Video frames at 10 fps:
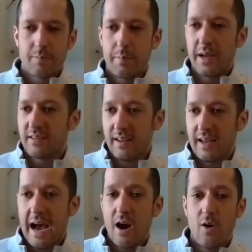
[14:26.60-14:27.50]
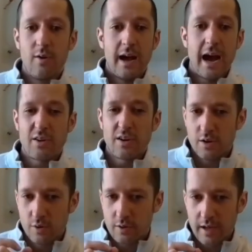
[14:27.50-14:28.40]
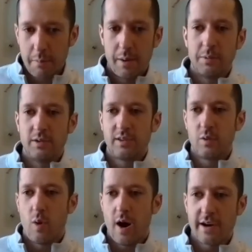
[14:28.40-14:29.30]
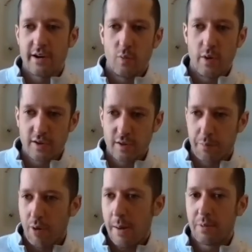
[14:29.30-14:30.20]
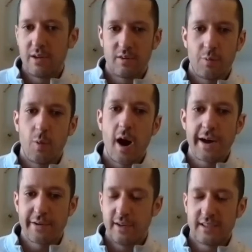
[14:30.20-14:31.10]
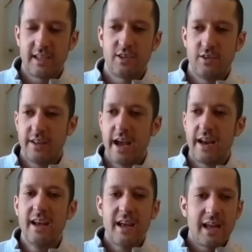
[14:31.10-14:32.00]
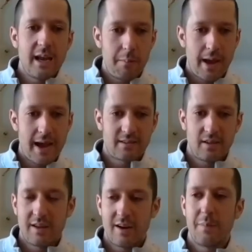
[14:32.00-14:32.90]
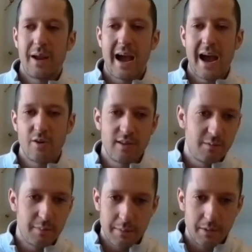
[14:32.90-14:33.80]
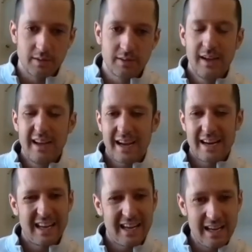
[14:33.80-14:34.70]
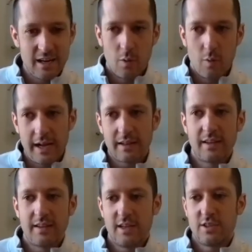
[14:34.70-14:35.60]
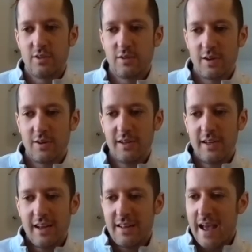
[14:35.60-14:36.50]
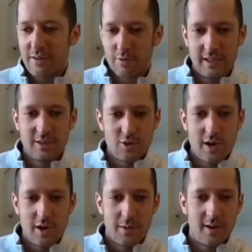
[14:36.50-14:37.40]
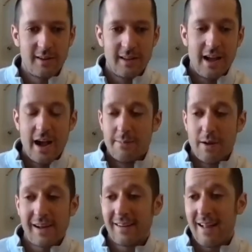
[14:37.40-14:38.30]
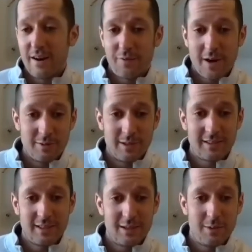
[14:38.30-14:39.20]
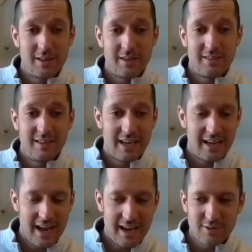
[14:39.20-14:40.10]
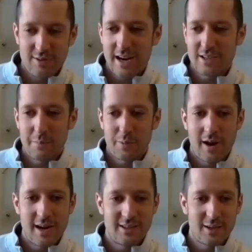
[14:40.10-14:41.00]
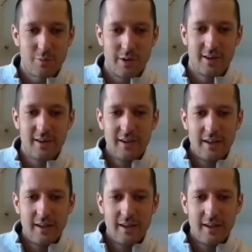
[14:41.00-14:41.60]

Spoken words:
basically how to nucleate bubbles in water. What are the properties of water in tissue that impacts the therapy? How do these bubbles kind of eat away at the tissue? So that's really enjoyable. I've had a lot of fun recently with this DNA extraction project, where